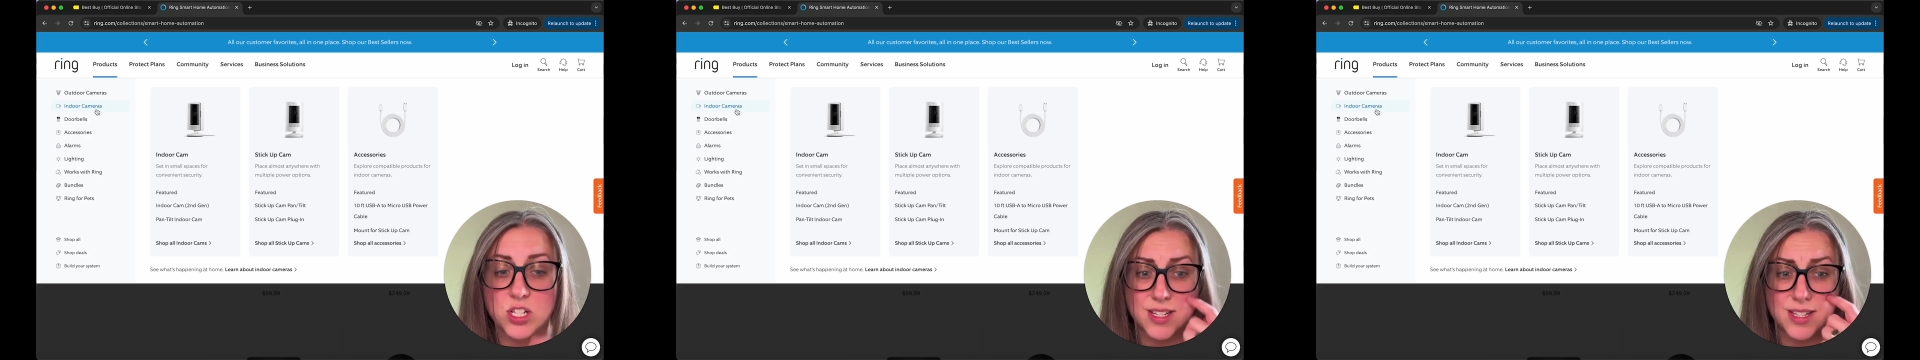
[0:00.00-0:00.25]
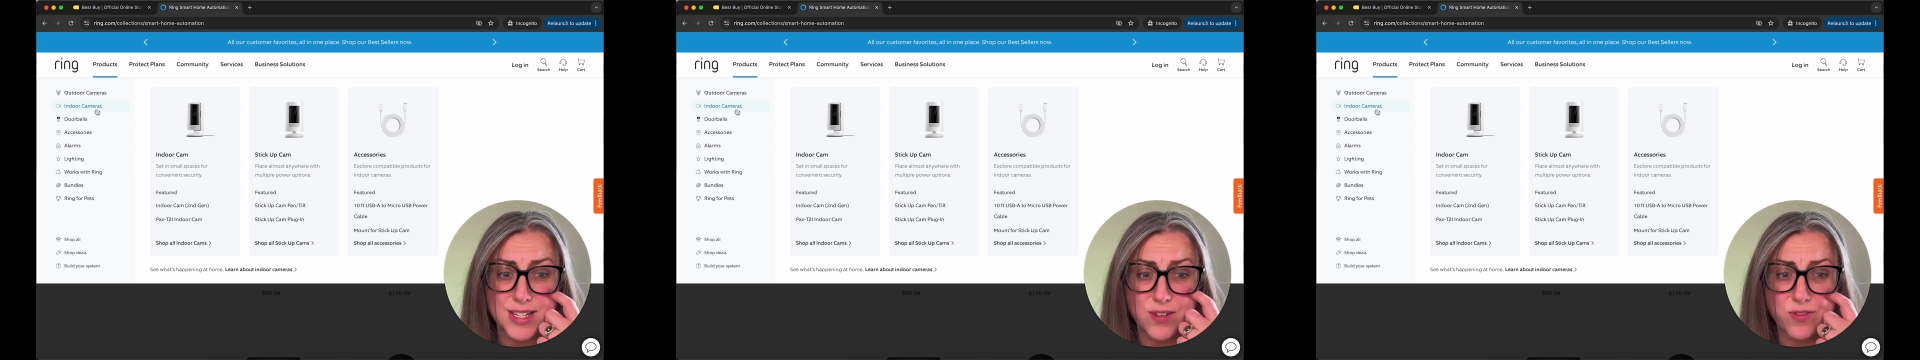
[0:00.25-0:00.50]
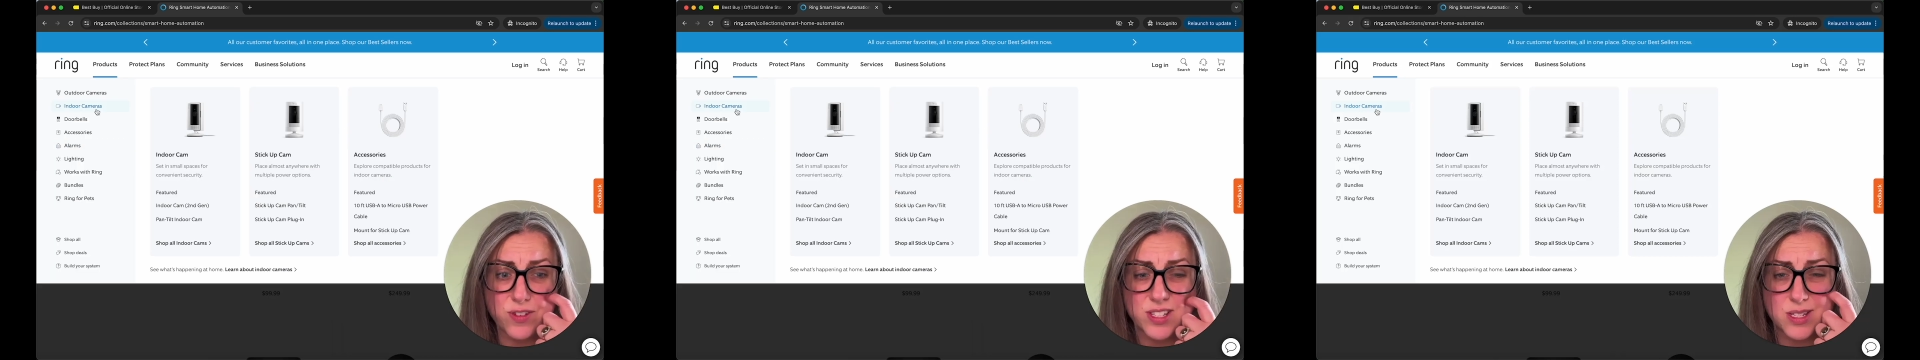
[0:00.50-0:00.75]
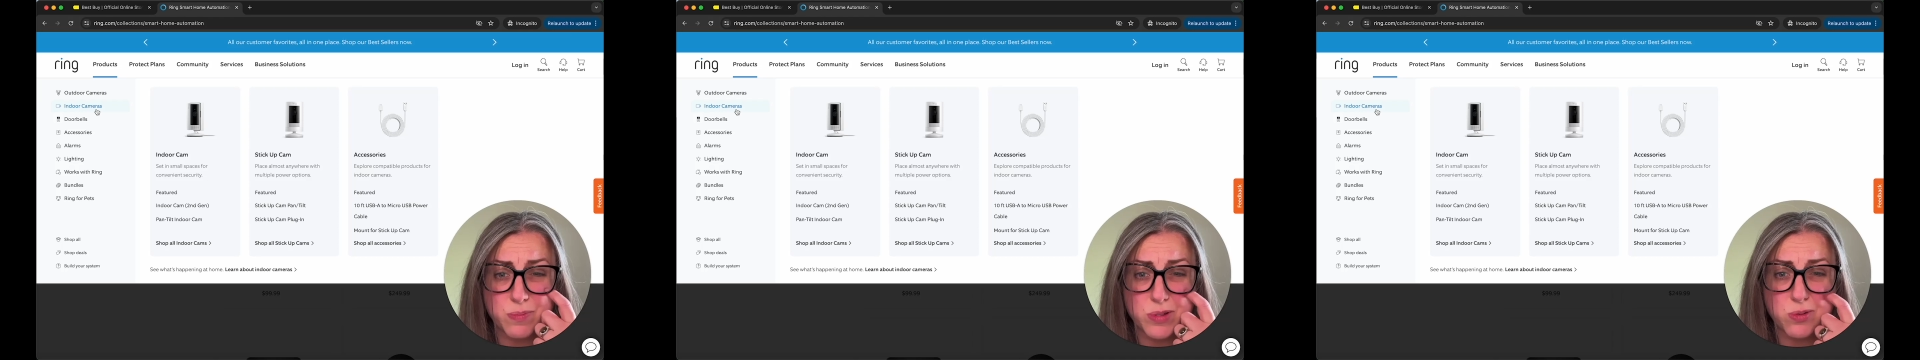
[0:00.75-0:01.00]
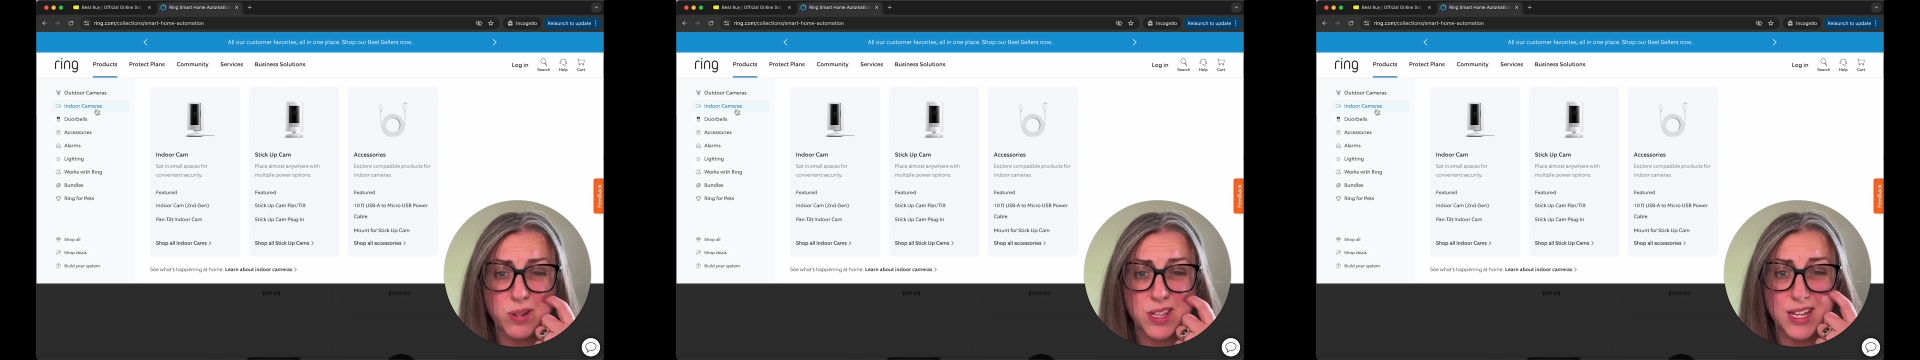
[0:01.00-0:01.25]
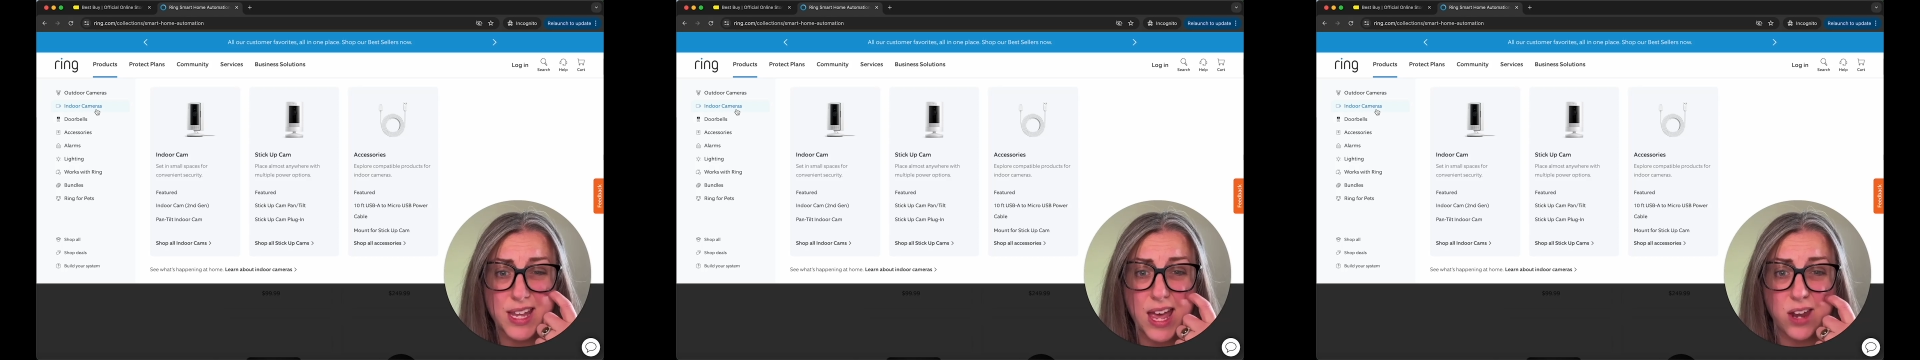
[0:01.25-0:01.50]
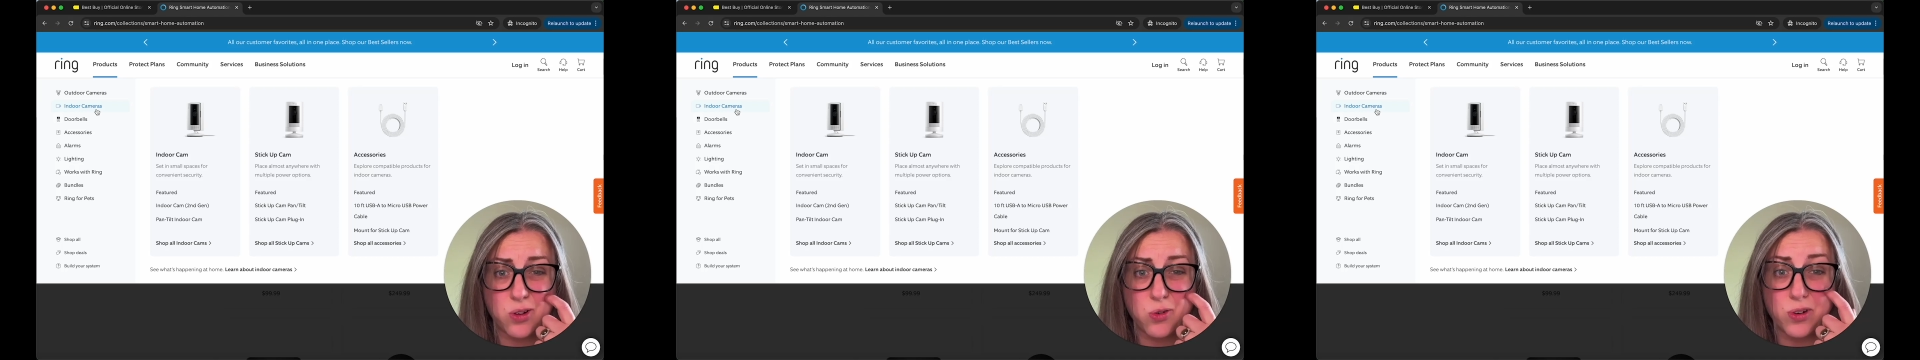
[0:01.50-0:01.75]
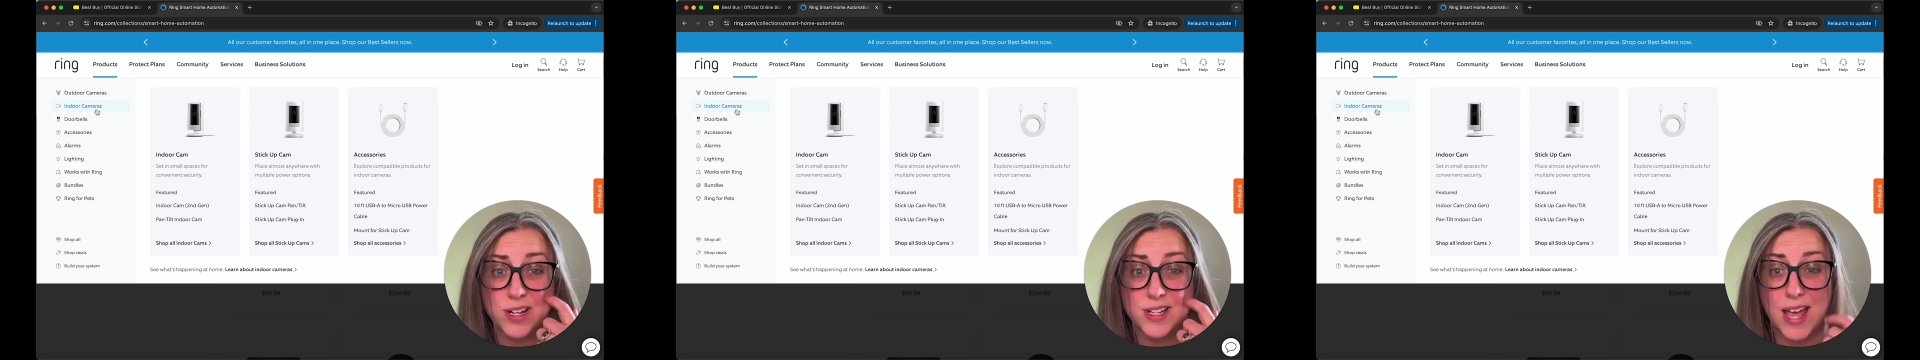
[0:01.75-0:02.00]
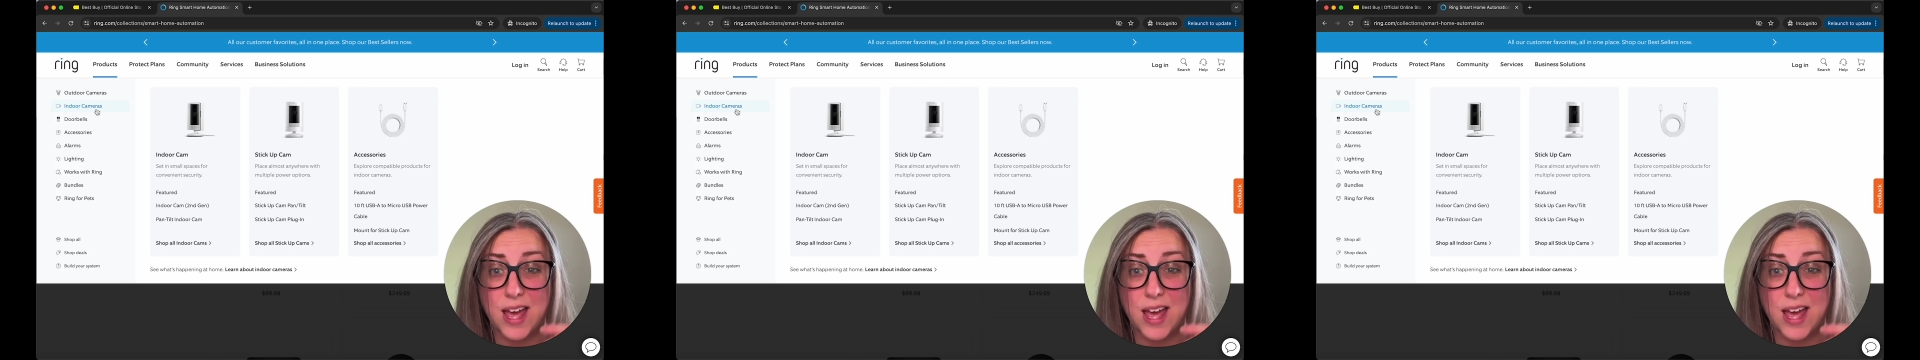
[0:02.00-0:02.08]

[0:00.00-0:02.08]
and differences between the categories,